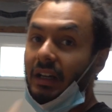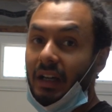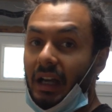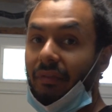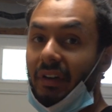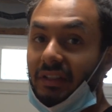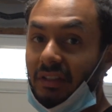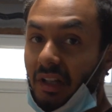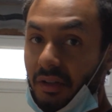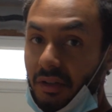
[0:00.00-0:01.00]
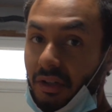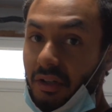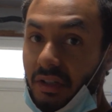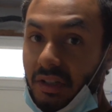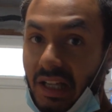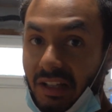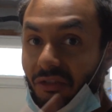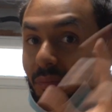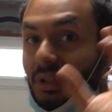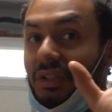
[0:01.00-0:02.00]
I found another kind
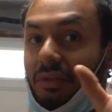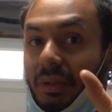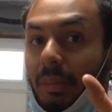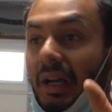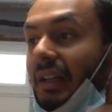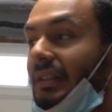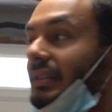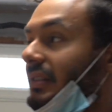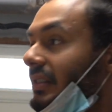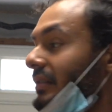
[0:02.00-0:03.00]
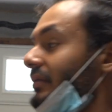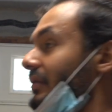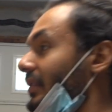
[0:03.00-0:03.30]
of mystery box of